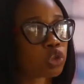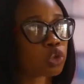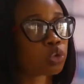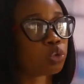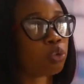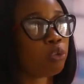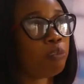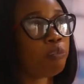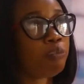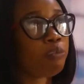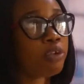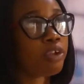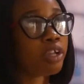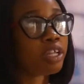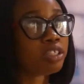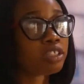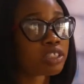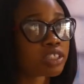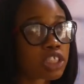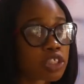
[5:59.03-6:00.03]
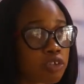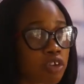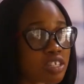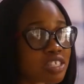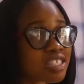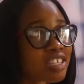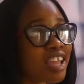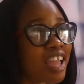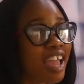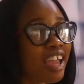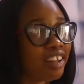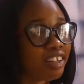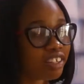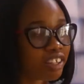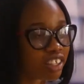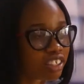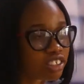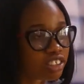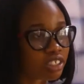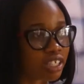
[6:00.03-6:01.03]
to be seriously
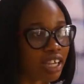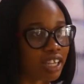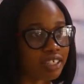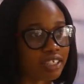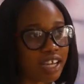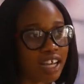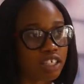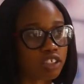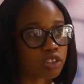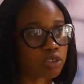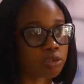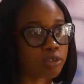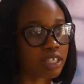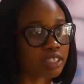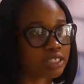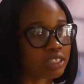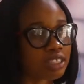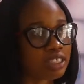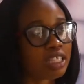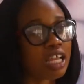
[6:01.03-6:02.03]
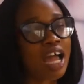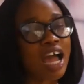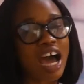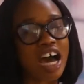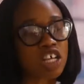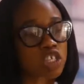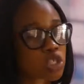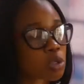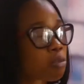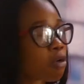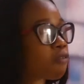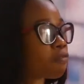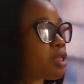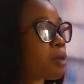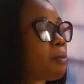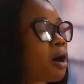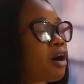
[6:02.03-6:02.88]
endangered and threatened, and some of them